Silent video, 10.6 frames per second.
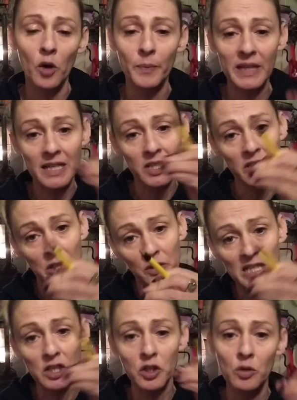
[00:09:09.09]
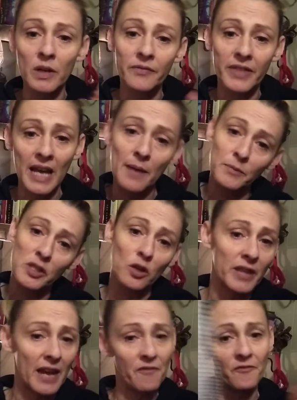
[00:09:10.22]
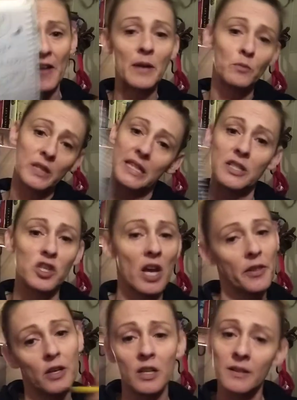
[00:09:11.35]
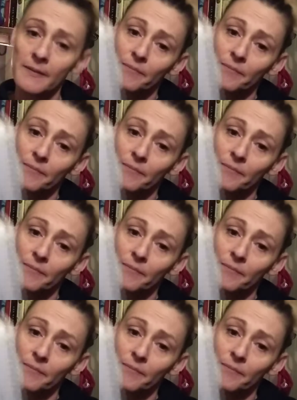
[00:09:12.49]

because there is two of them, so they fight with each other,